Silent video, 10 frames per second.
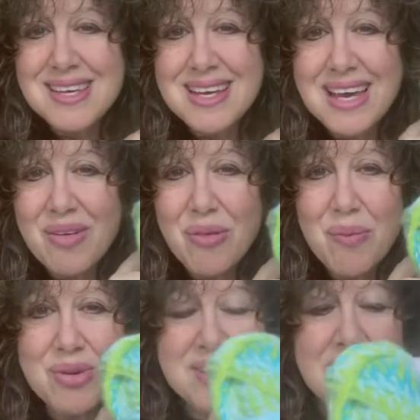I can't
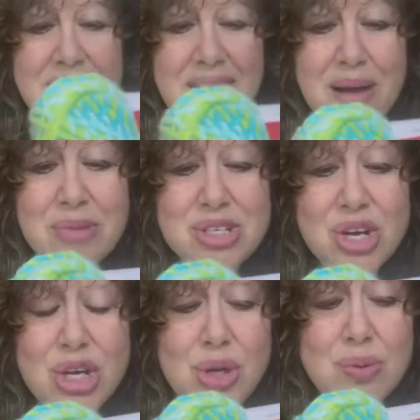remember exactly how much I
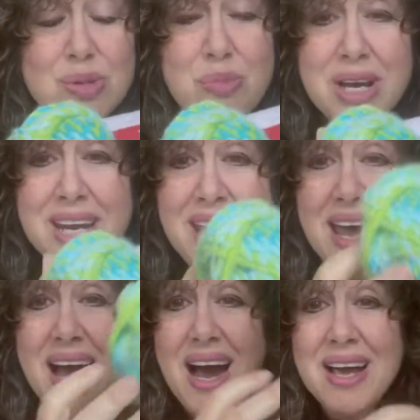used, but
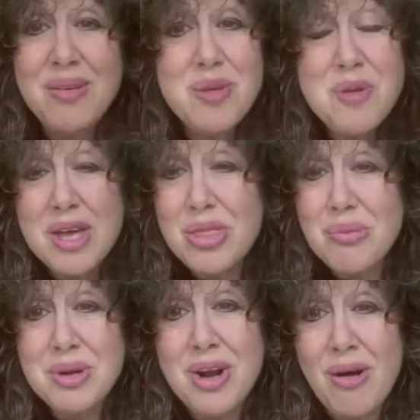I only paid
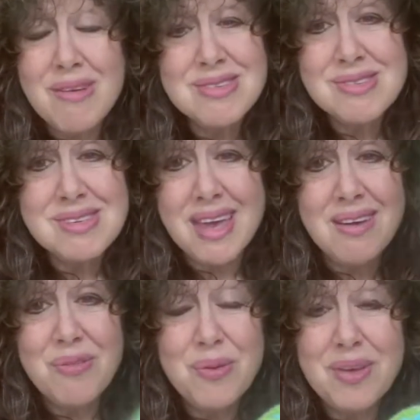$3 a skein
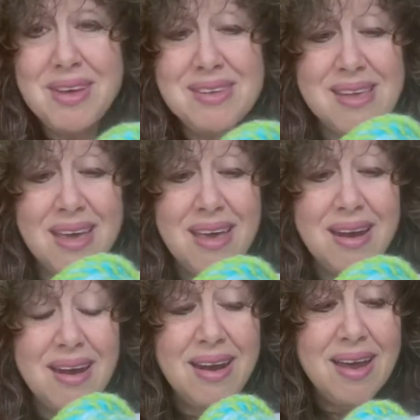for these
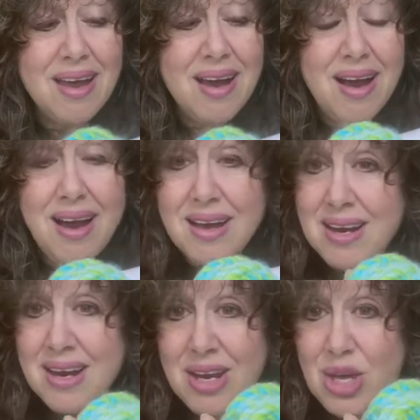and I
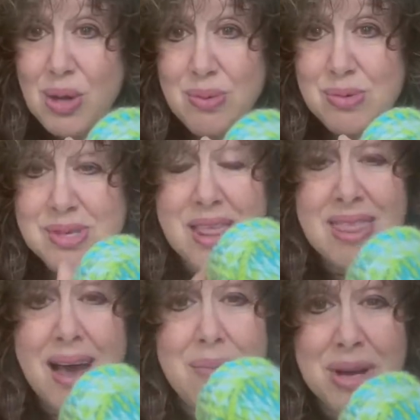didn't use
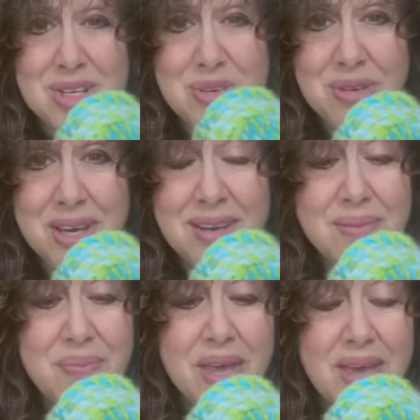that much of it.
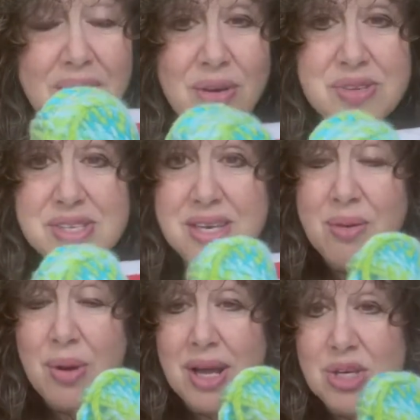You'll see
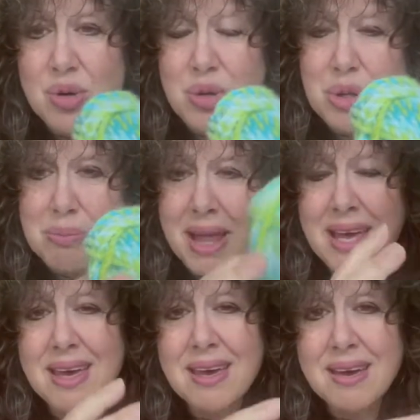when I show you the
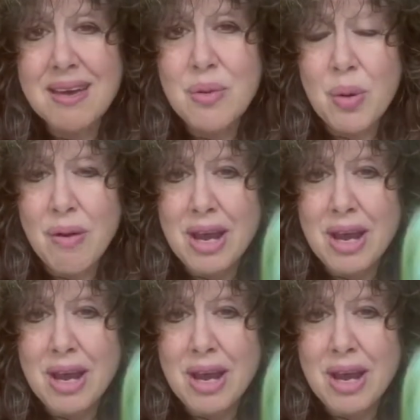blanket where I